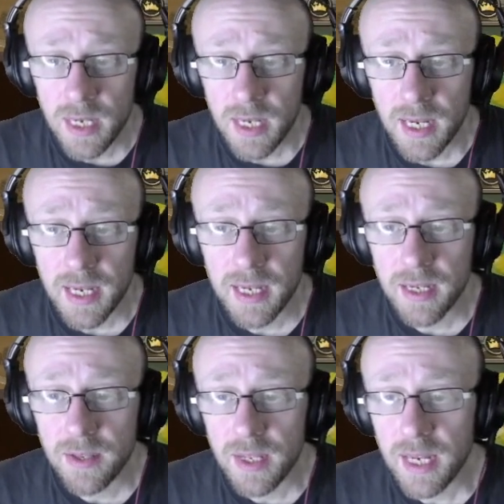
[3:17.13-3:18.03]

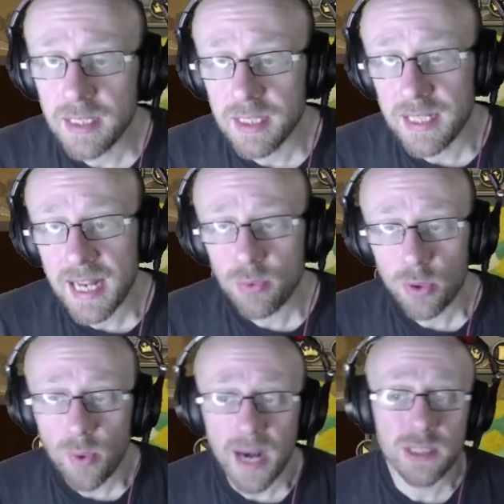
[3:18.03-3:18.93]
is a task
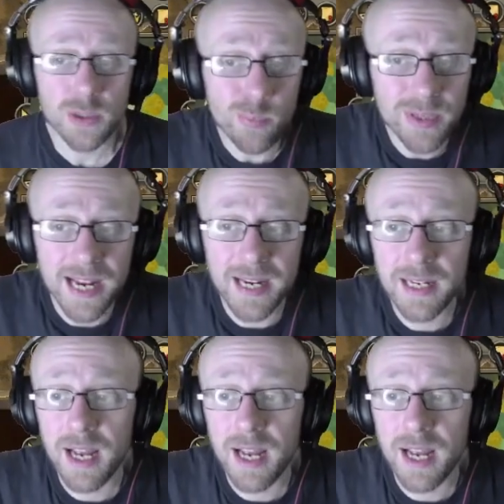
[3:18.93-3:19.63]
requiring some planning,